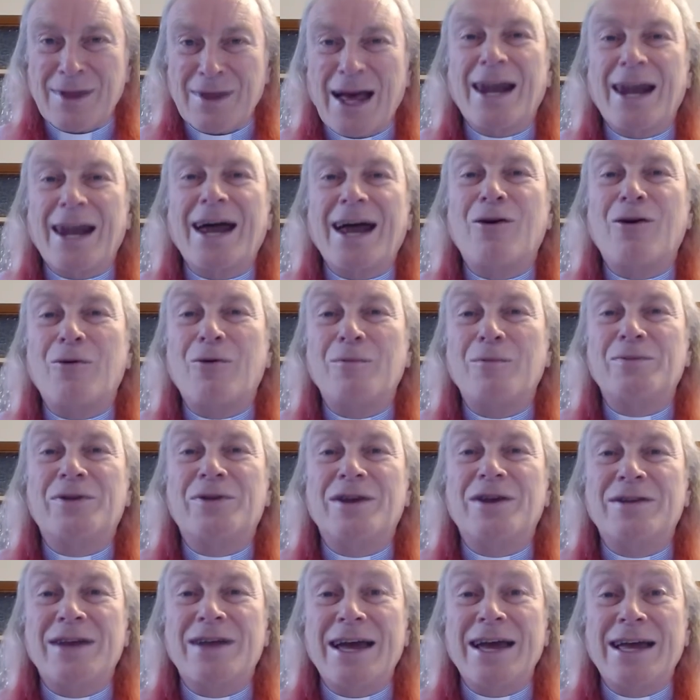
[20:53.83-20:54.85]
And I hope
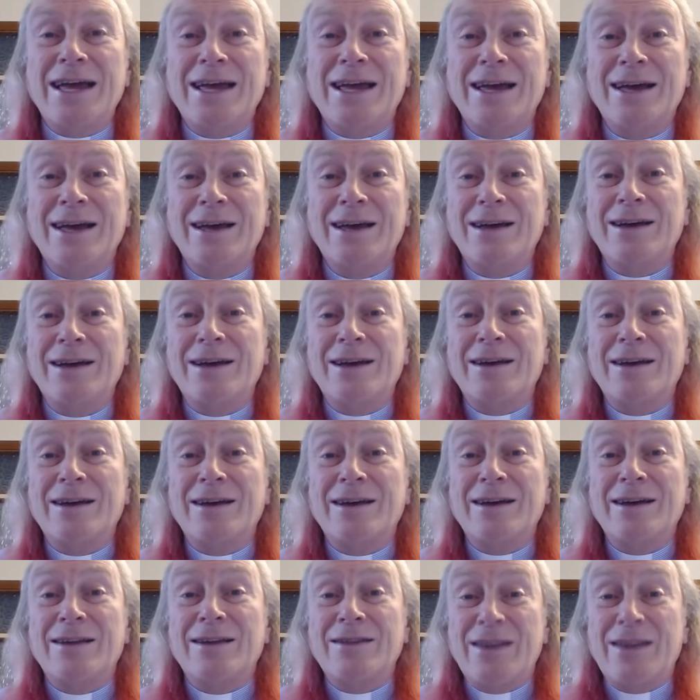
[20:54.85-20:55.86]
today
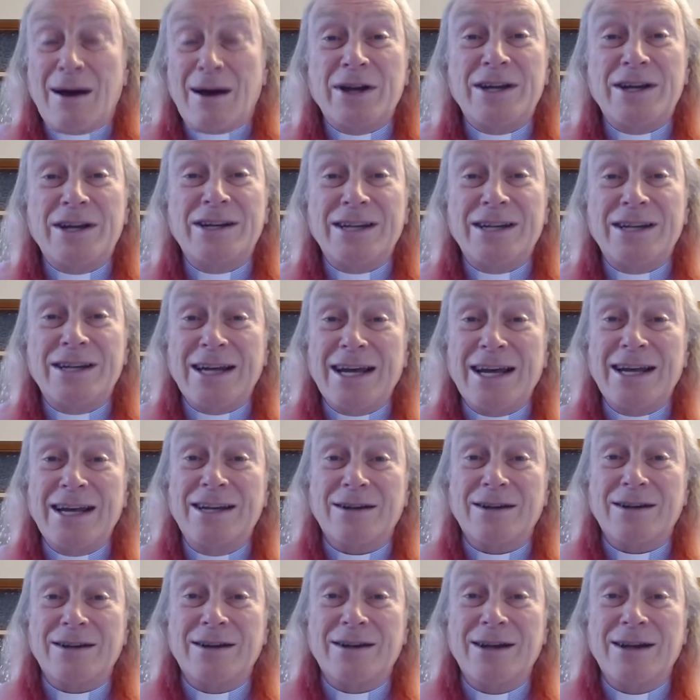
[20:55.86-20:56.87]
the
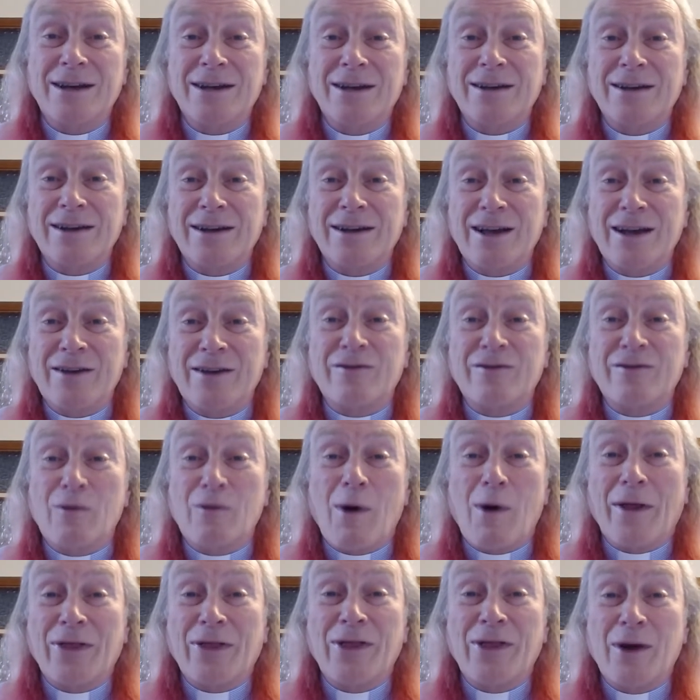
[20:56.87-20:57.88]
appreciation is the
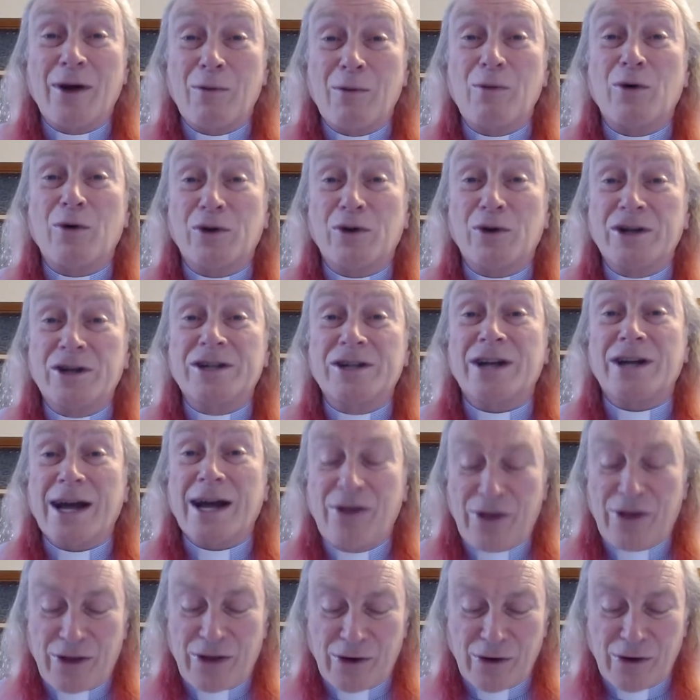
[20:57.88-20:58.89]
one that will
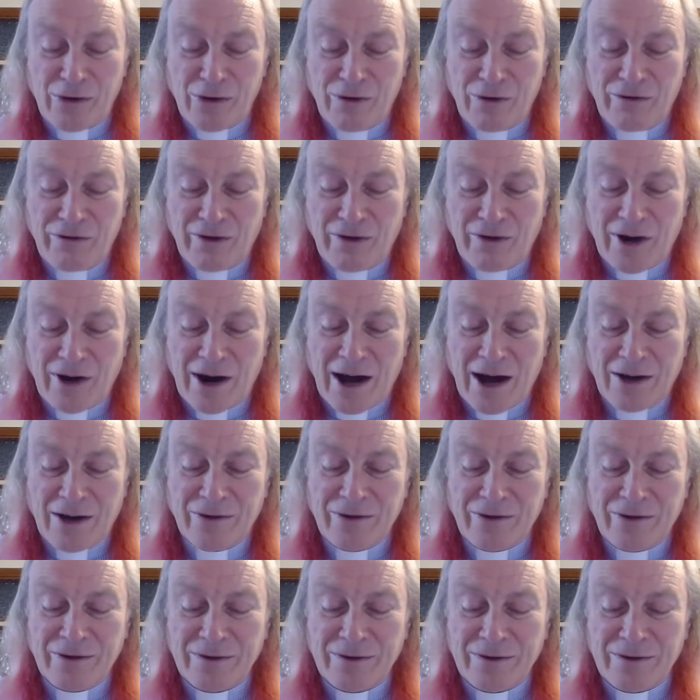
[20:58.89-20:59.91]
shine through for
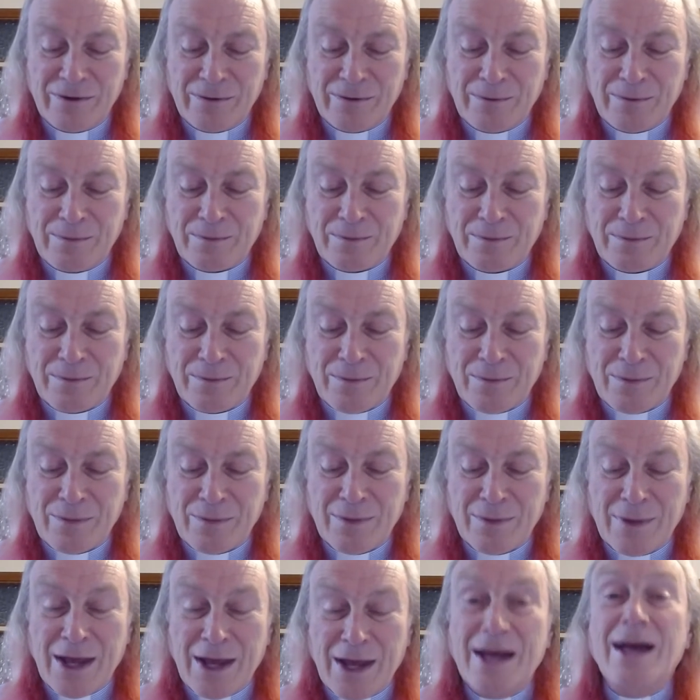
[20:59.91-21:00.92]
us.
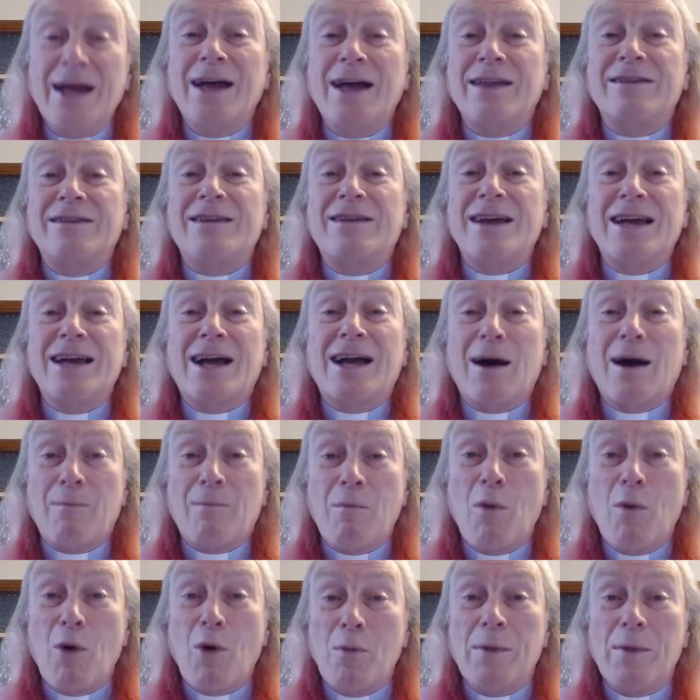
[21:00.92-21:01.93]
Take a
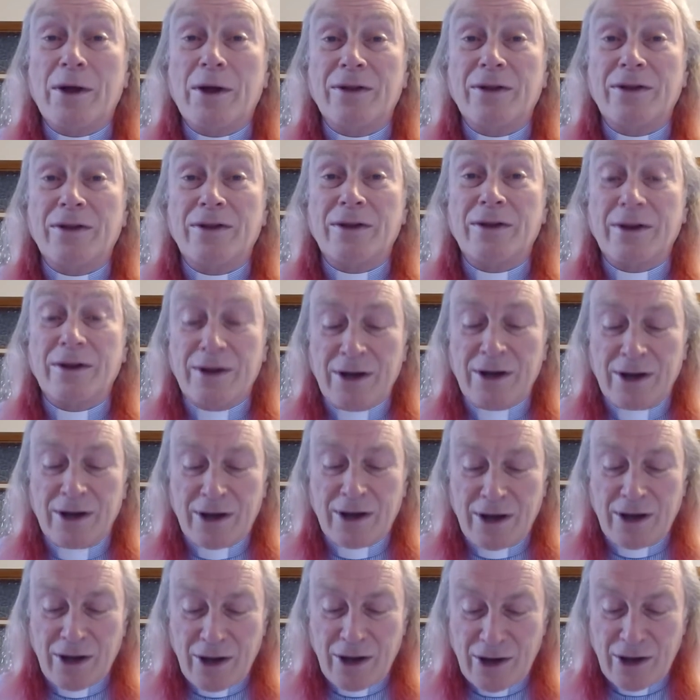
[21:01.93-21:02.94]
moment
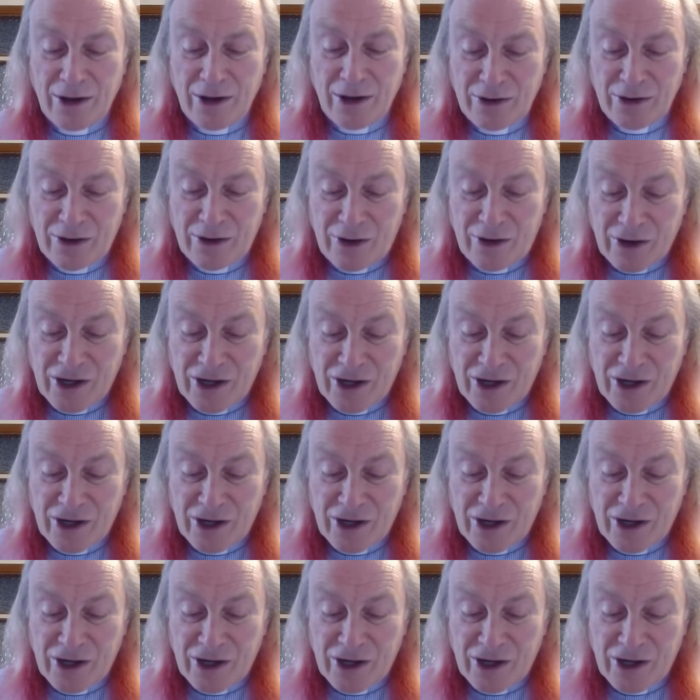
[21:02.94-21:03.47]
to